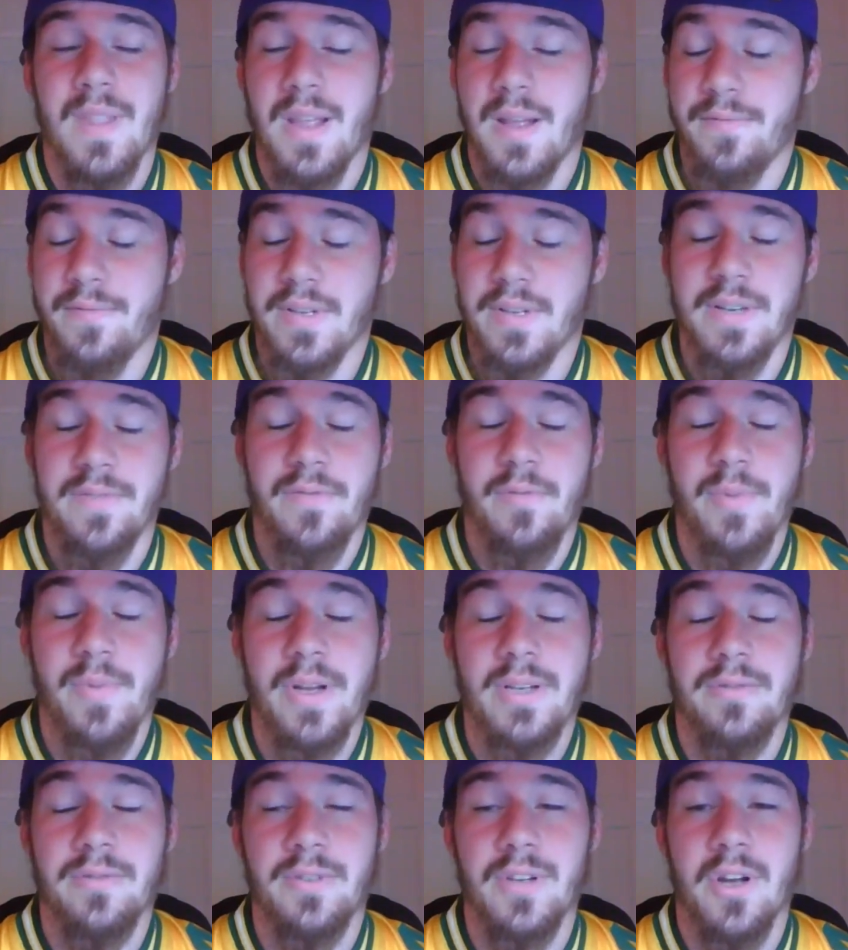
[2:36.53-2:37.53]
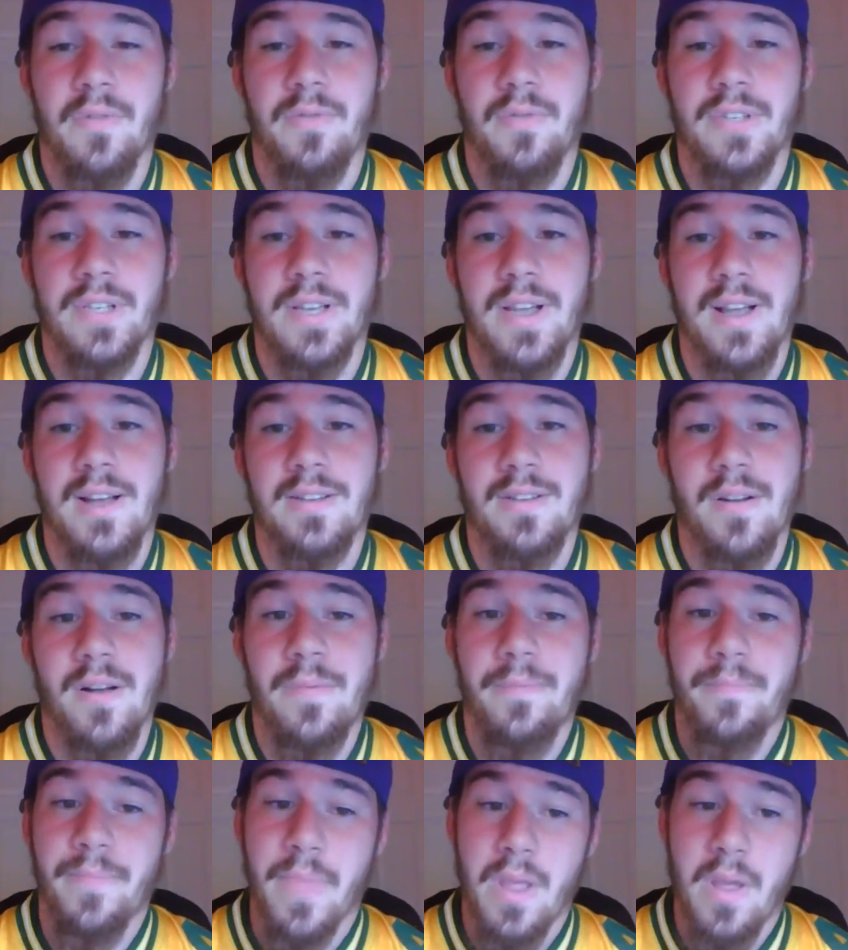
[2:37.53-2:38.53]
If this information was helpful to you guys at
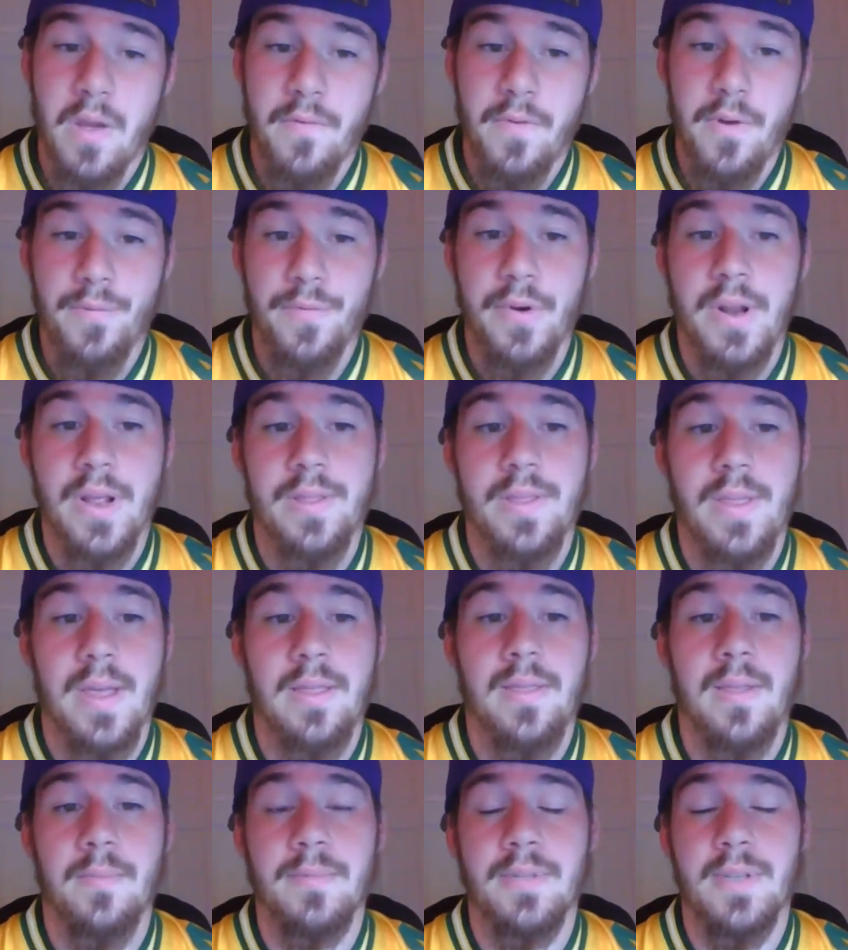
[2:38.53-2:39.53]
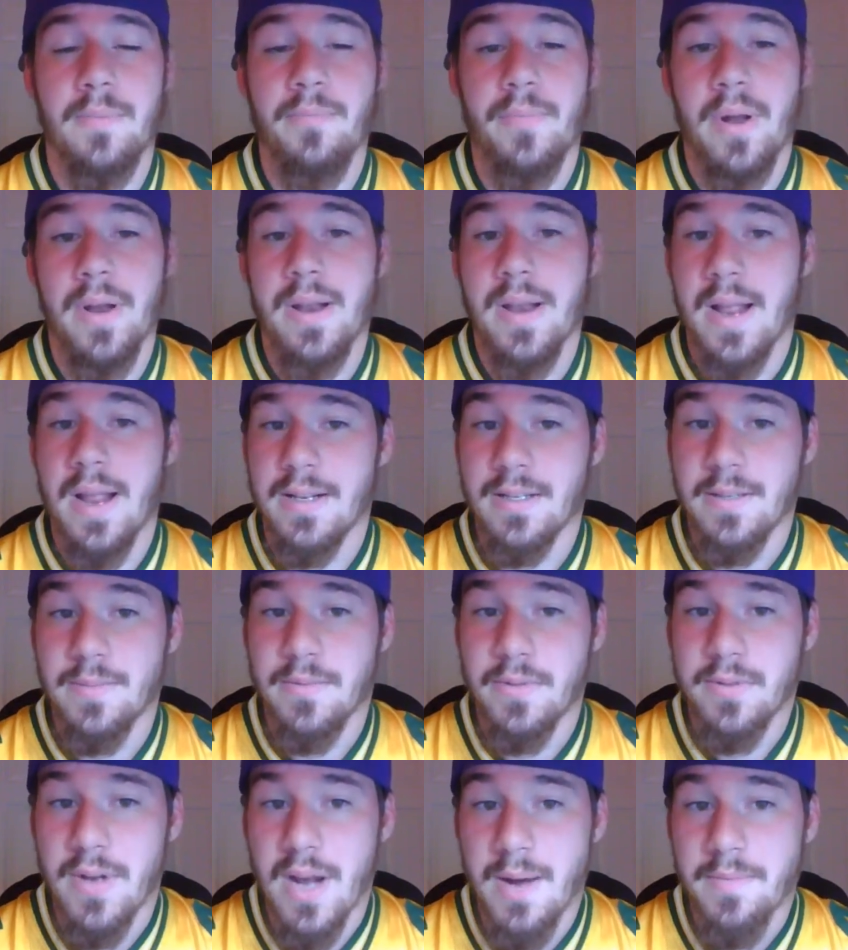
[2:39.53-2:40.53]
all, feel free to hit that thumbs up button and
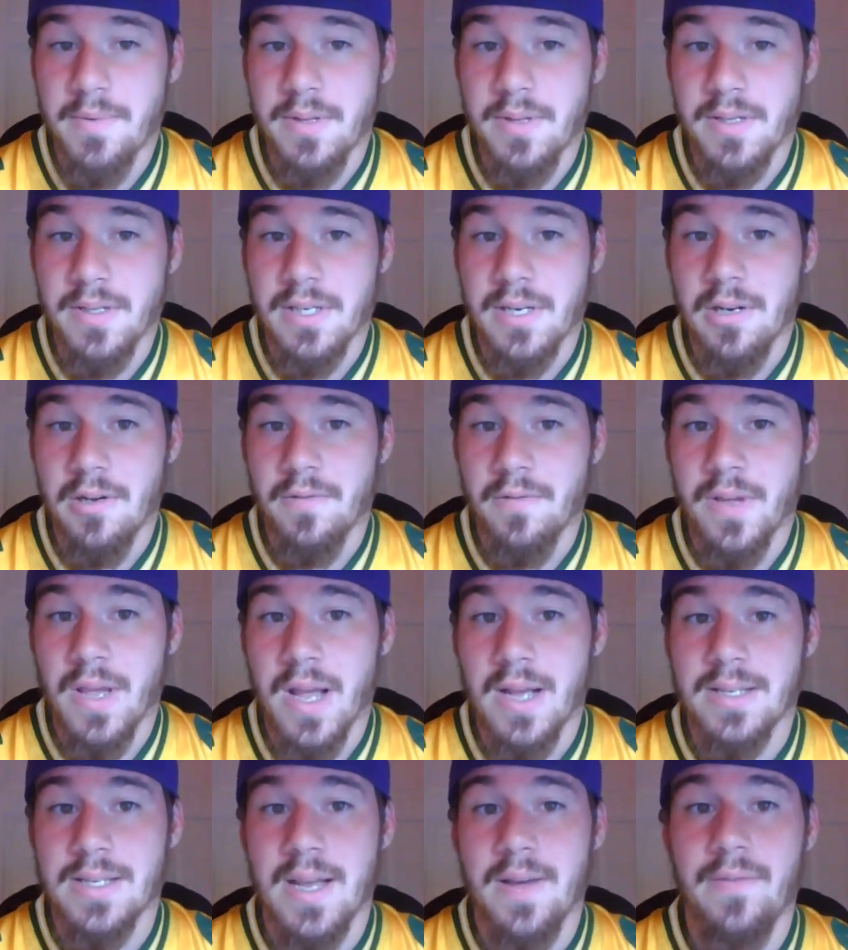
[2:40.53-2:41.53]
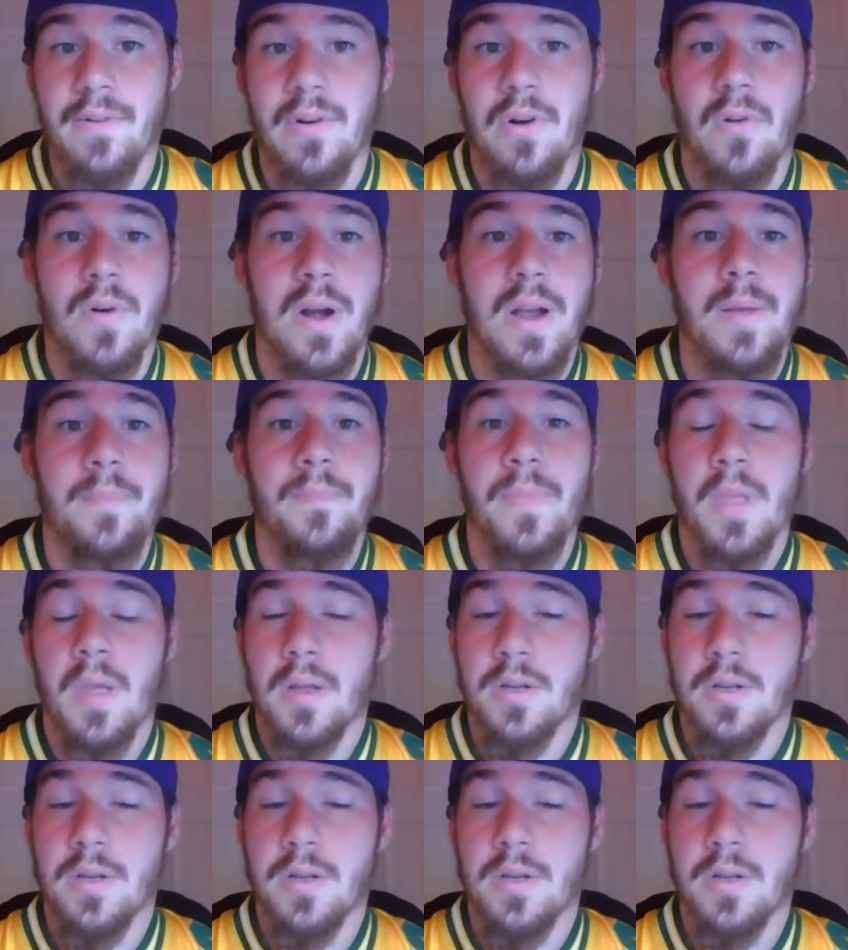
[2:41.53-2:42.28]
subscribe to the channel if you guys haven't already.